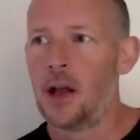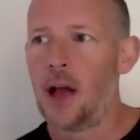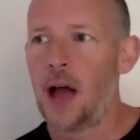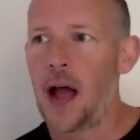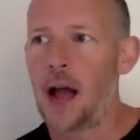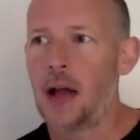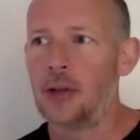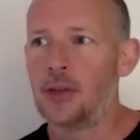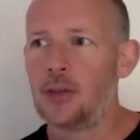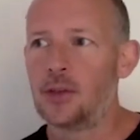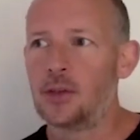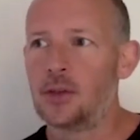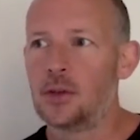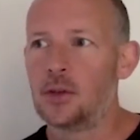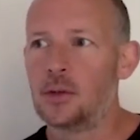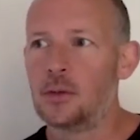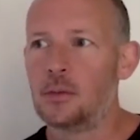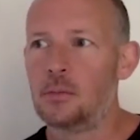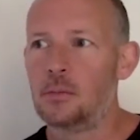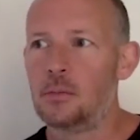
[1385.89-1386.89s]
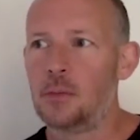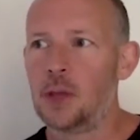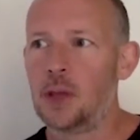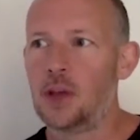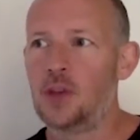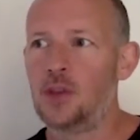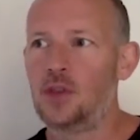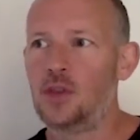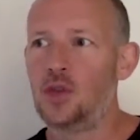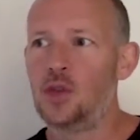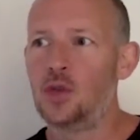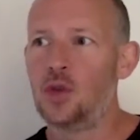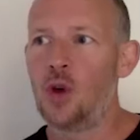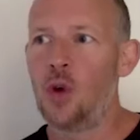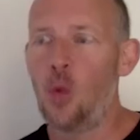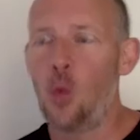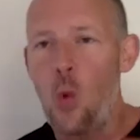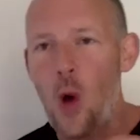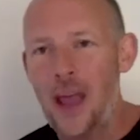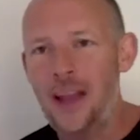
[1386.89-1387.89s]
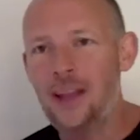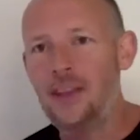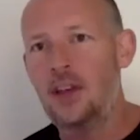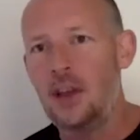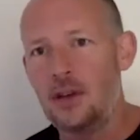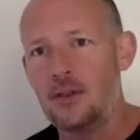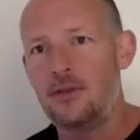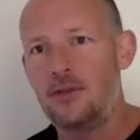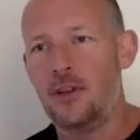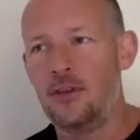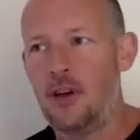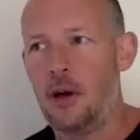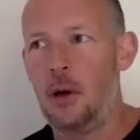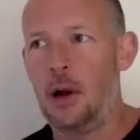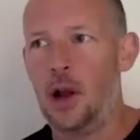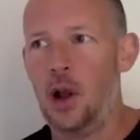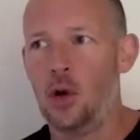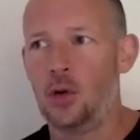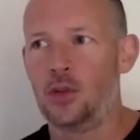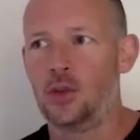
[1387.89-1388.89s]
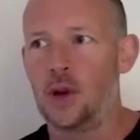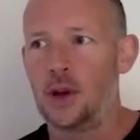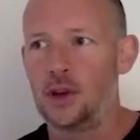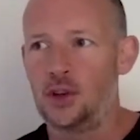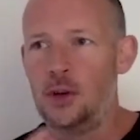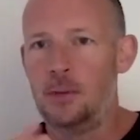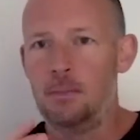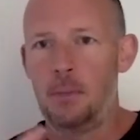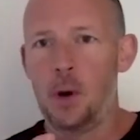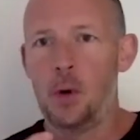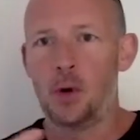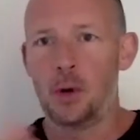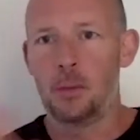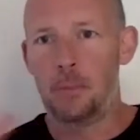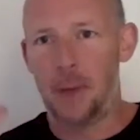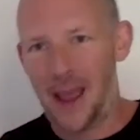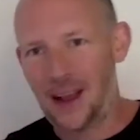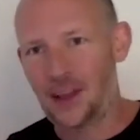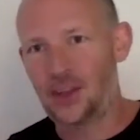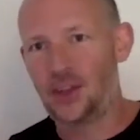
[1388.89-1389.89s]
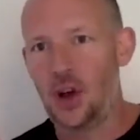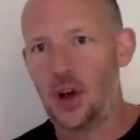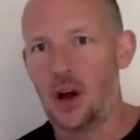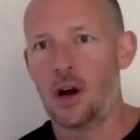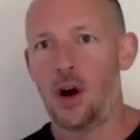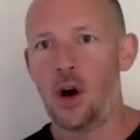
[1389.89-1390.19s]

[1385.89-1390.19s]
And because you're not waiting for very long to actually build a picture